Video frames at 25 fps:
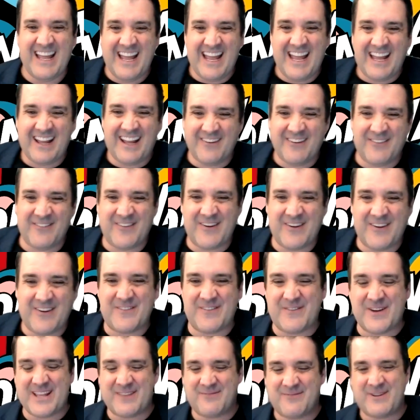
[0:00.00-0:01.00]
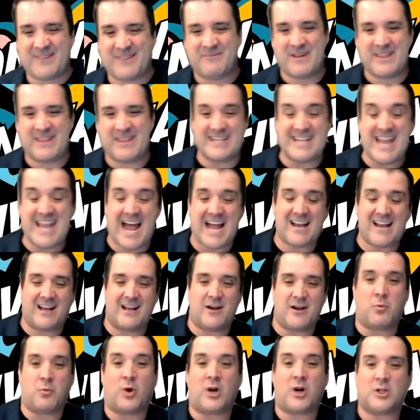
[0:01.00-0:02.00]
with, with, with a
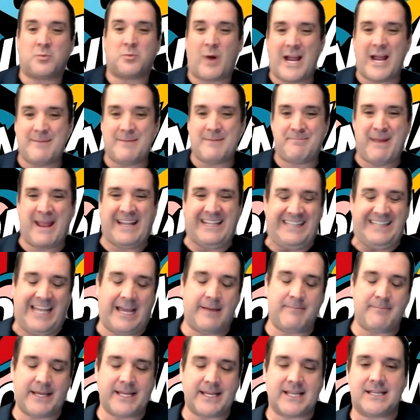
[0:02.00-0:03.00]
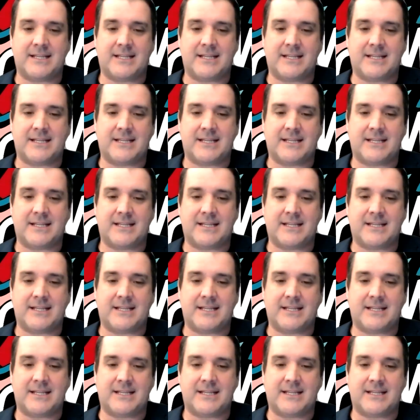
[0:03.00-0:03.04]
worldwide pandemic.